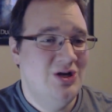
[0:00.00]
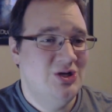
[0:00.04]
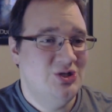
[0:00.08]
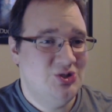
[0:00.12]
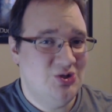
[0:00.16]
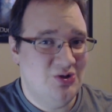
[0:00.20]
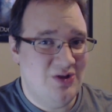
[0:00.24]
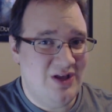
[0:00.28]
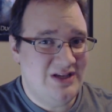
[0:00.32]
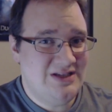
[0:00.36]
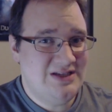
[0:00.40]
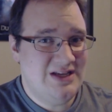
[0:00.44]

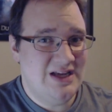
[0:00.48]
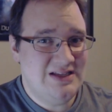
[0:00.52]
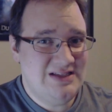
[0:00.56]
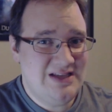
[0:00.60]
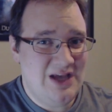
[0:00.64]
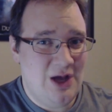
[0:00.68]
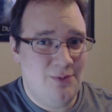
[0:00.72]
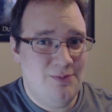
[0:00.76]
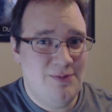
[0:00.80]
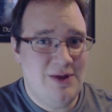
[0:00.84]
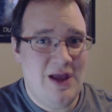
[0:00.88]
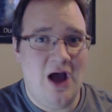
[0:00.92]
So that does
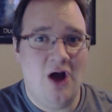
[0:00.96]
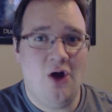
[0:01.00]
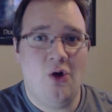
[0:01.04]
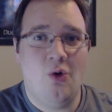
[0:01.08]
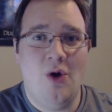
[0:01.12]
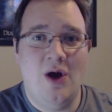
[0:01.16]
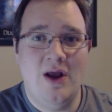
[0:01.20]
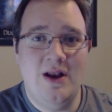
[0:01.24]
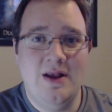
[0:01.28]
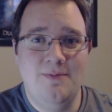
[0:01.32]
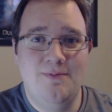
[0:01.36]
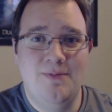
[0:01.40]
help me out
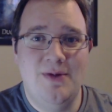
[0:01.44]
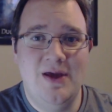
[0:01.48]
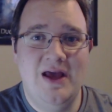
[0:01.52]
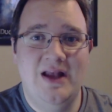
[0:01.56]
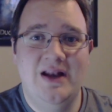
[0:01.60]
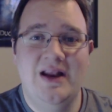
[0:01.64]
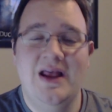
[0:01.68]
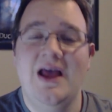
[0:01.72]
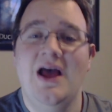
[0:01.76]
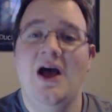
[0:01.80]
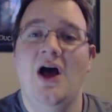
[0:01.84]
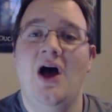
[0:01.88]
quite a
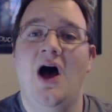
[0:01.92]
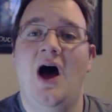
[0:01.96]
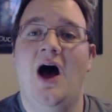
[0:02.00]
bit.